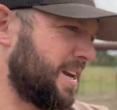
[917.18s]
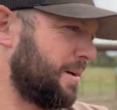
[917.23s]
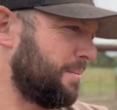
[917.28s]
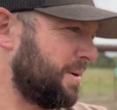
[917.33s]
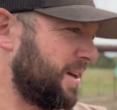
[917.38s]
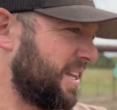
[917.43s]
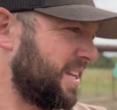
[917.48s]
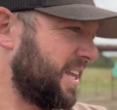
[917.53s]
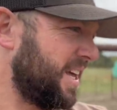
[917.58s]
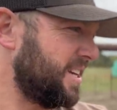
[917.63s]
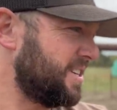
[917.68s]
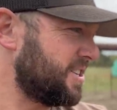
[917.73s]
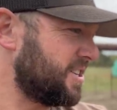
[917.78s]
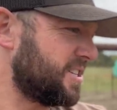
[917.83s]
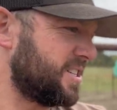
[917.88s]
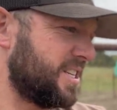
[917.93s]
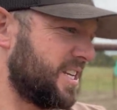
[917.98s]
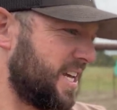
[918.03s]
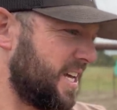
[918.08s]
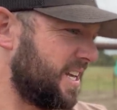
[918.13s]
I mean, they
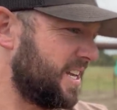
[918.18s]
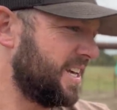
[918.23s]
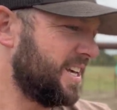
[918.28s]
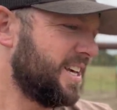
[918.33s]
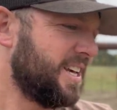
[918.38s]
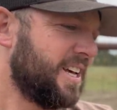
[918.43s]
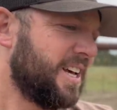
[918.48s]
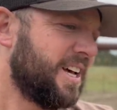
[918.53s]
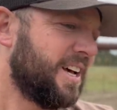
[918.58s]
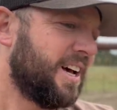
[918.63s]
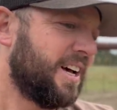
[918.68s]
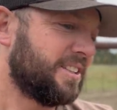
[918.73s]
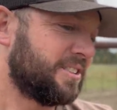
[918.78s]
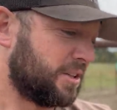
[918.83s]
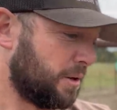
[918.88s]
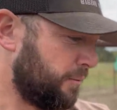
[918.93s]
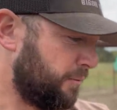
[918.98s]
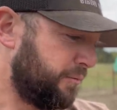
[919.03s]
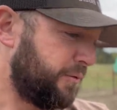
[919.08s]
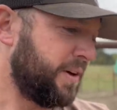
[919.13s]
just need
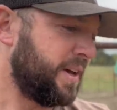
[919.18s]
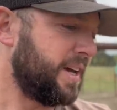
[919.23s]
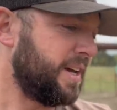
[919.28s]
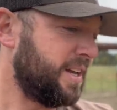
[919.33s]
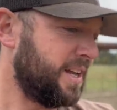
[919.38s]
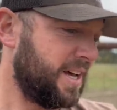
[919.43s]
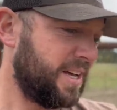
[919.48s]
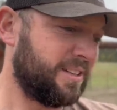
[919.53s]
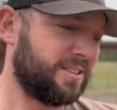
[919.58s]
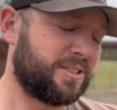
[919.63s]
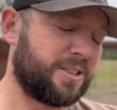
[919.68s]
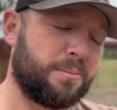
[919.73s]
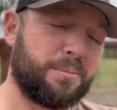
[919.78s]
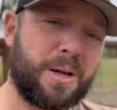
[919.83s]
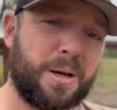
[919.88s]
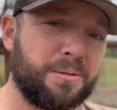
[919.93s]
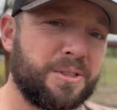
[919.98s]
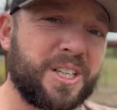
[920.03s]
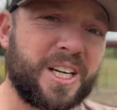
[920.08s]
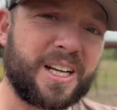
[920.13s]
some feed, and
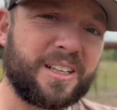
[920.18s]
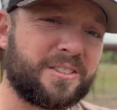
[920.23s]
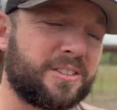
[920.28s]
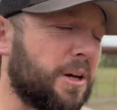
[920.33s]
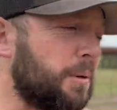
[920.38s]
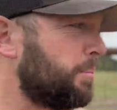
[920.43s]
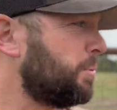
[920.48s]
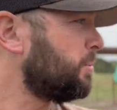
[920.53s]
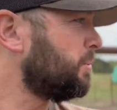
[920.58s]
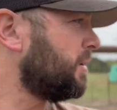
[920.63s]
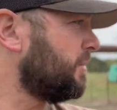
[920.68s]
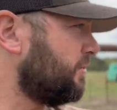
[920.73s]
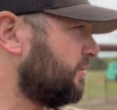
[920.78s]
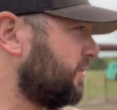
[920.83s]
sometimes you got to supplement